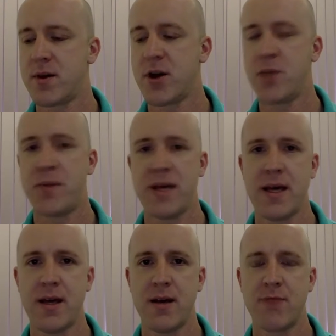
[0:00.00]
could
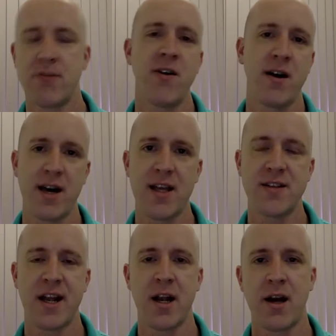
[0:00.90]
be
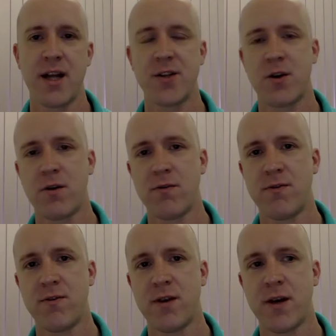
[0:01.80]
revised in light
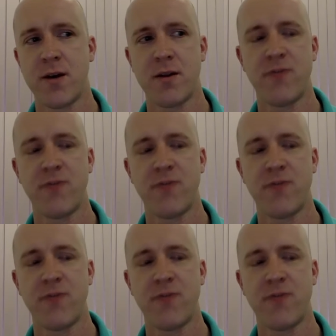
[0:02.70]
of uh,